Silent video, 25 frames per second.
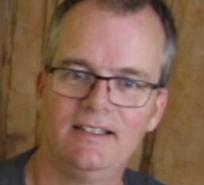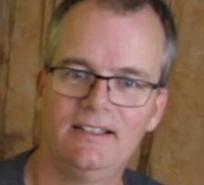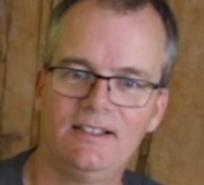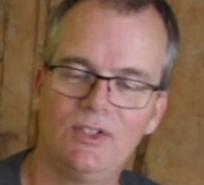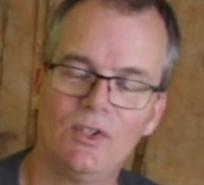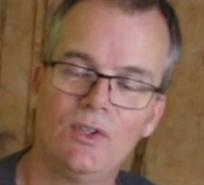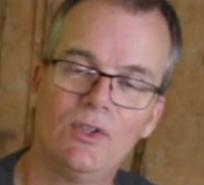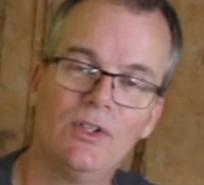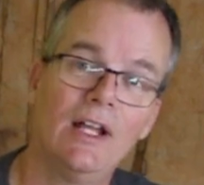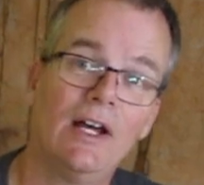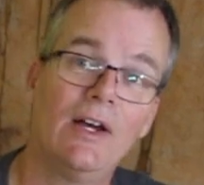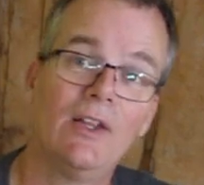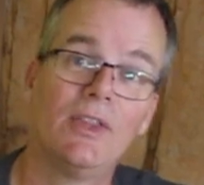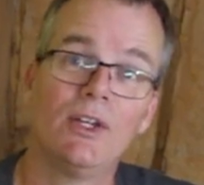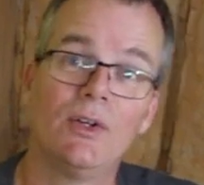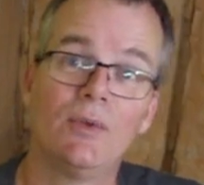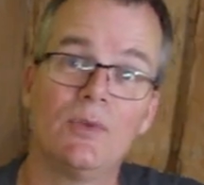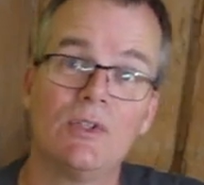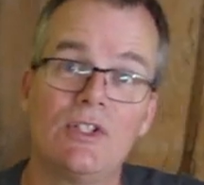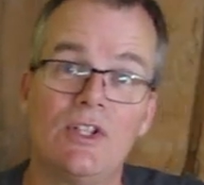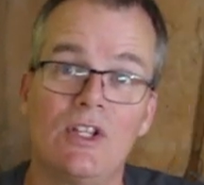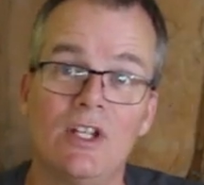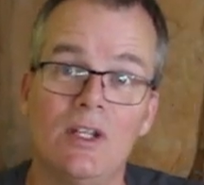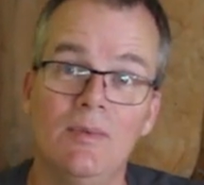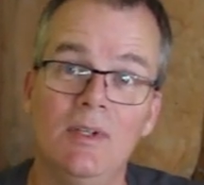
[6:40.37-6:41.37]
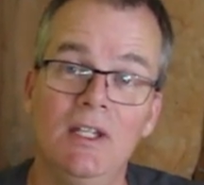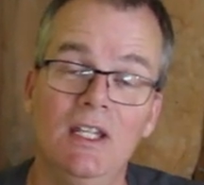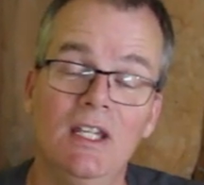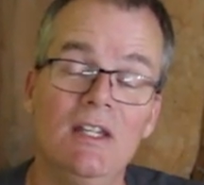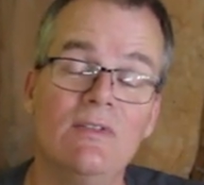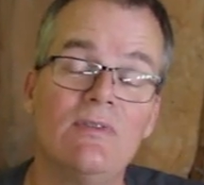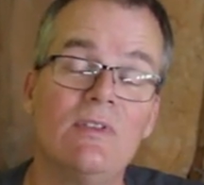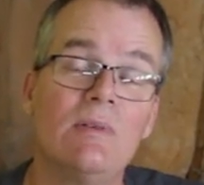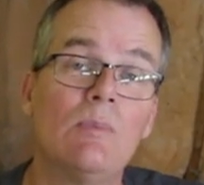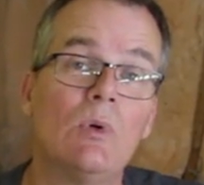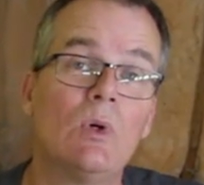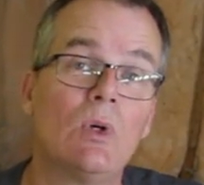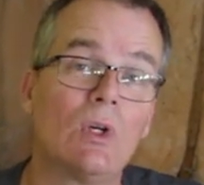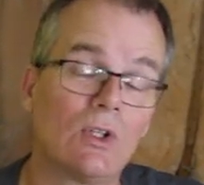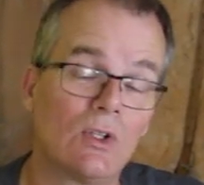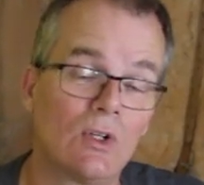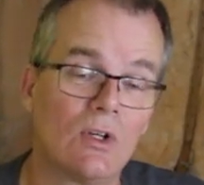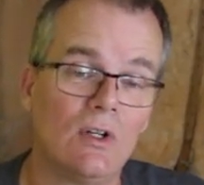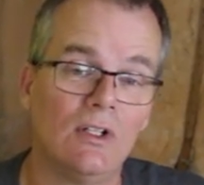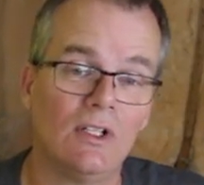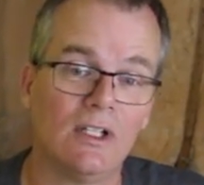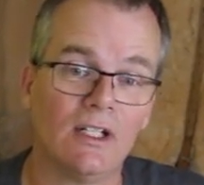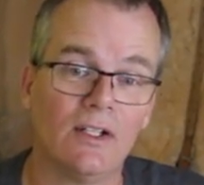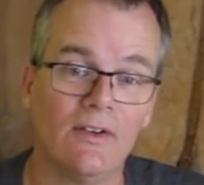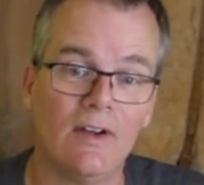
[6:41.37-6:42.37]
so now there was going to be even more
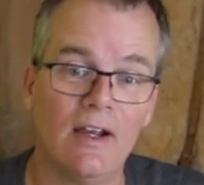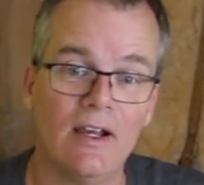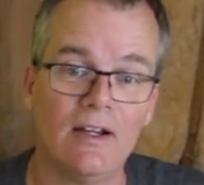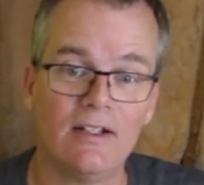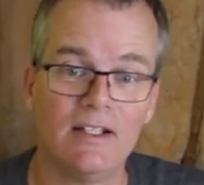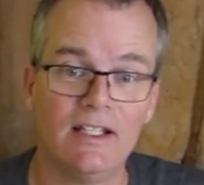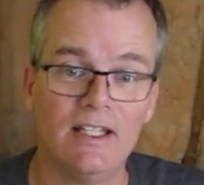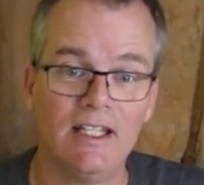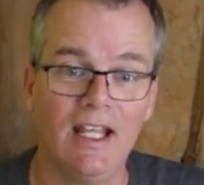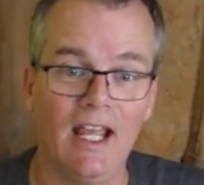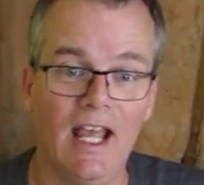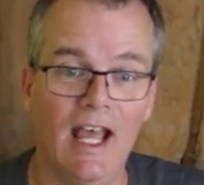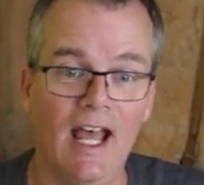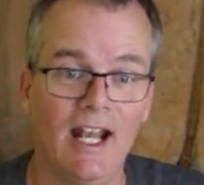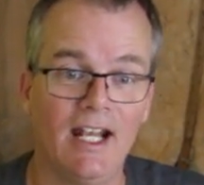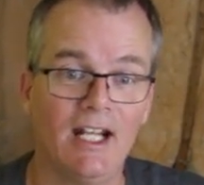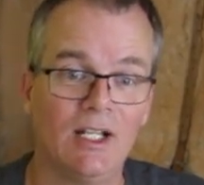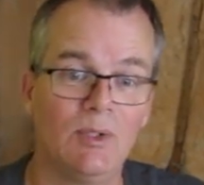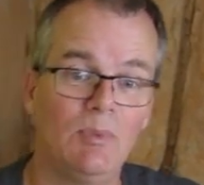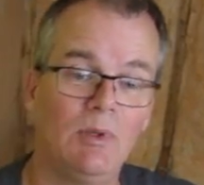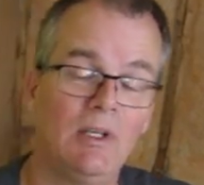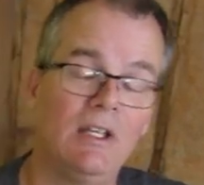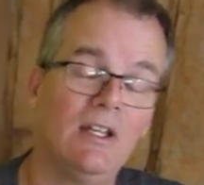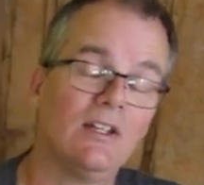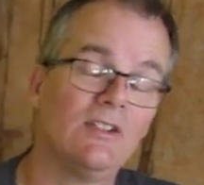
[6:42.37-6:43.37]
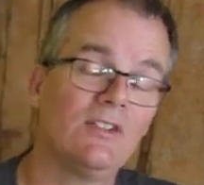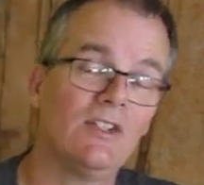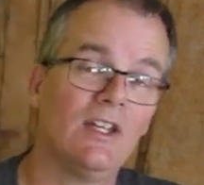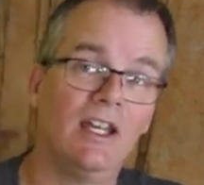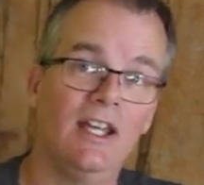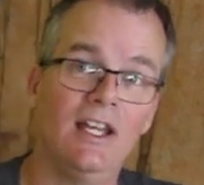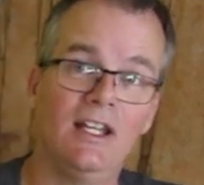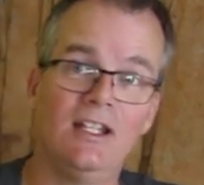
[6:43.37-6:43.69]
crawling around in the attic because I